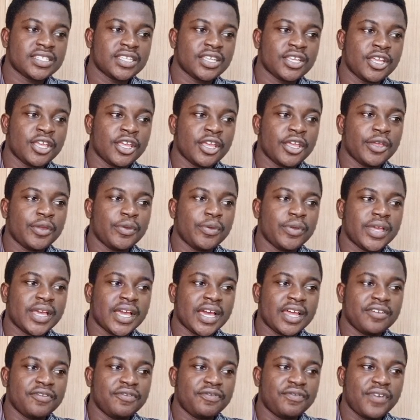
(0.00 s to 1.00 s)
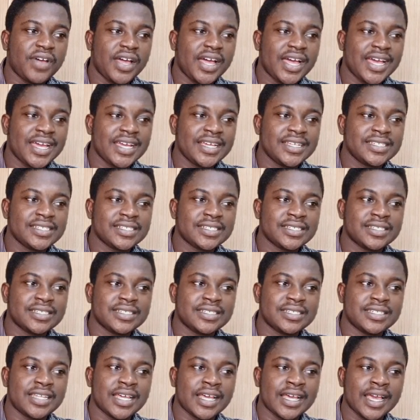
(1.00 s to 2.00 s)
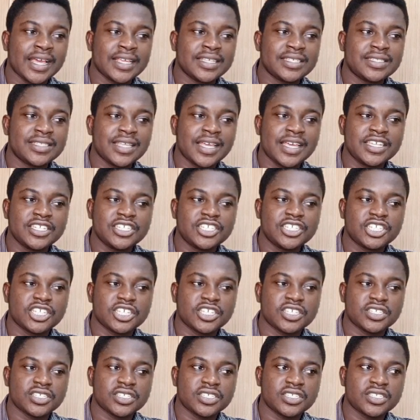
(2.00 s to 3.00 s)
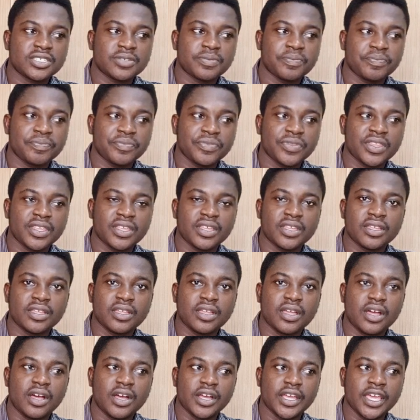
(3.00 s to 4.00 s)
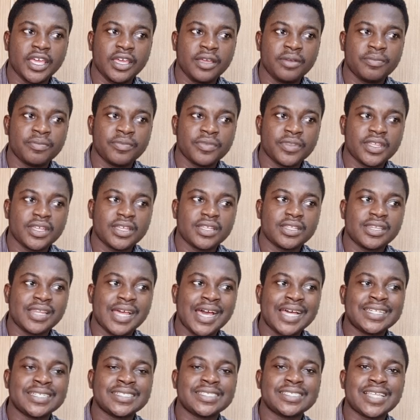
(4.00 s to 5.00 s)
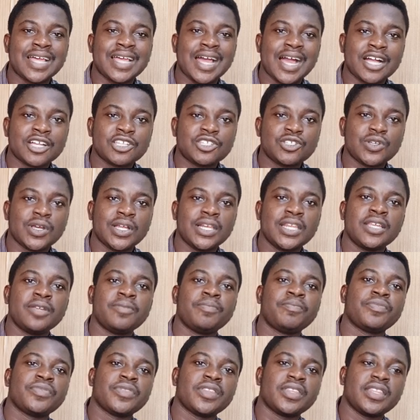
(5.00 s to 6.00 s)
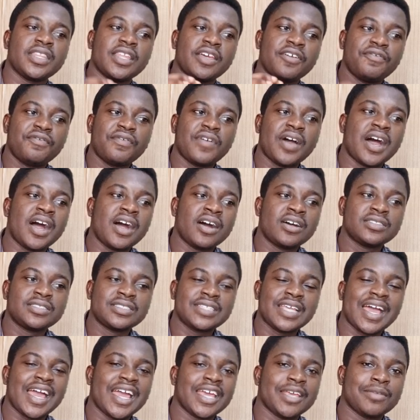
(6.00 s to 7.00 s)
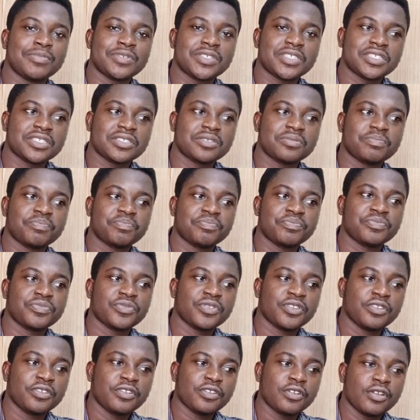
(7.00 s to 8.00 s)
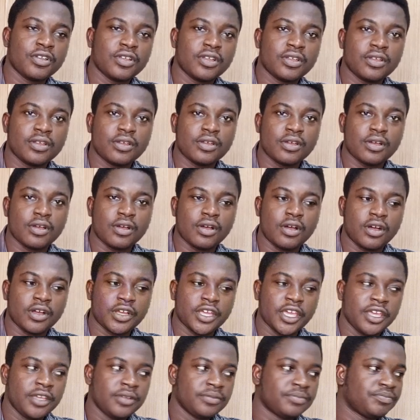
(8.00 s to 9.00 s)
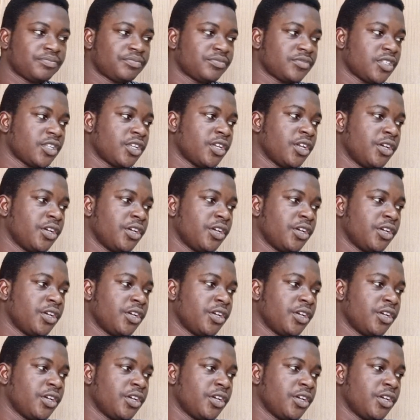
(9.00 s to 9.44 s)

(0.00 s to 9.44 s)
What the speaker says: we can find the extensions. Okay. That is actually the file types. Okay. Good.